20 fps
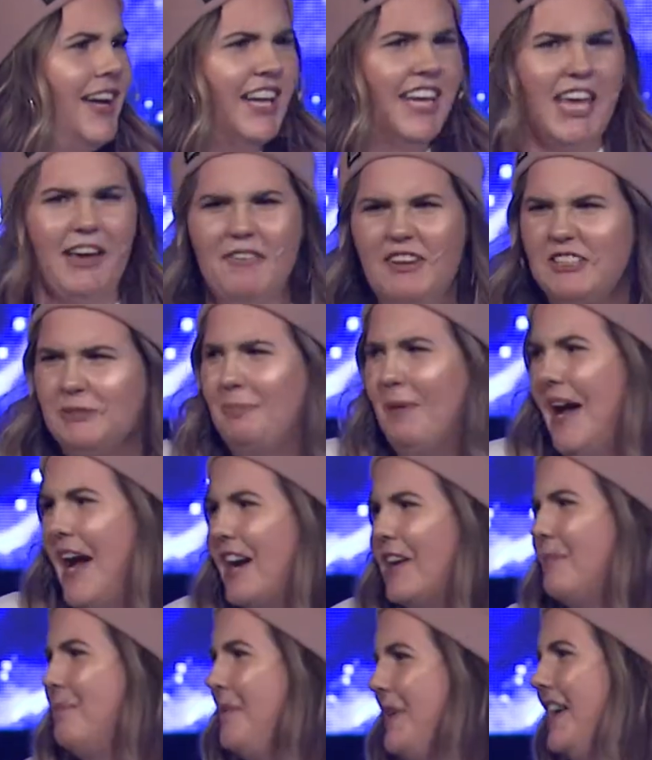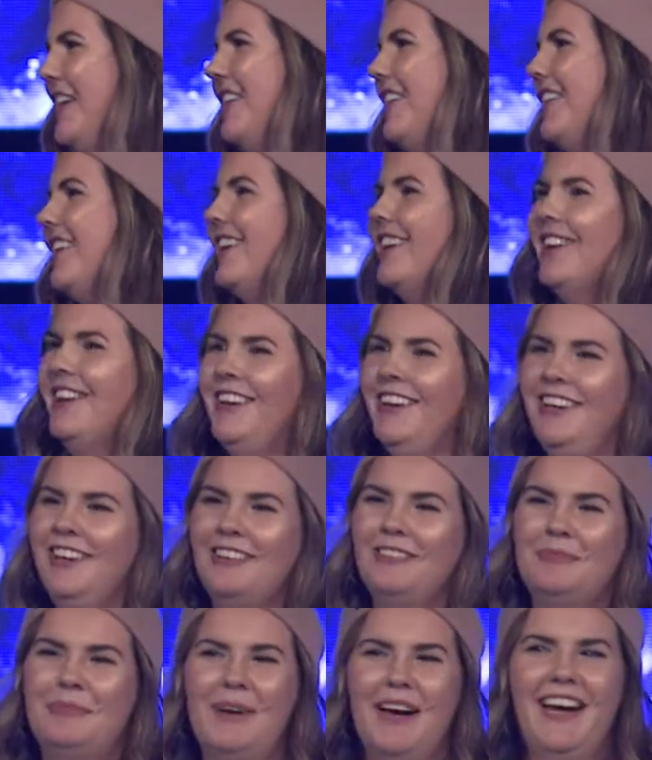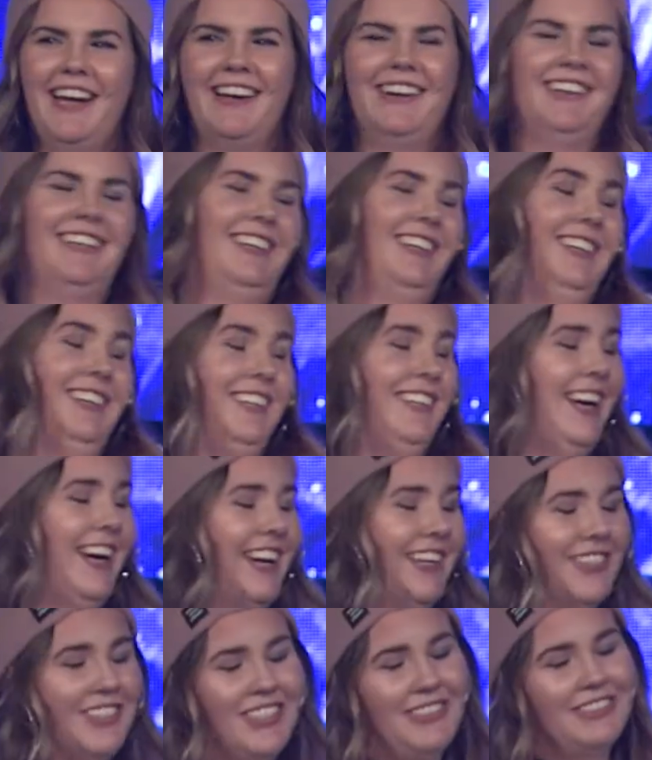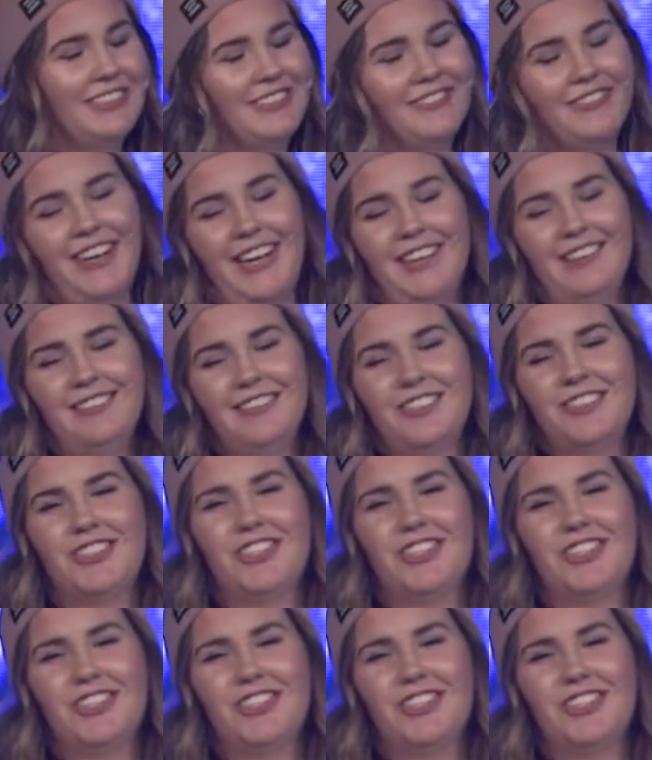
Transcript: Give us back Bill." But yeah, she was fine.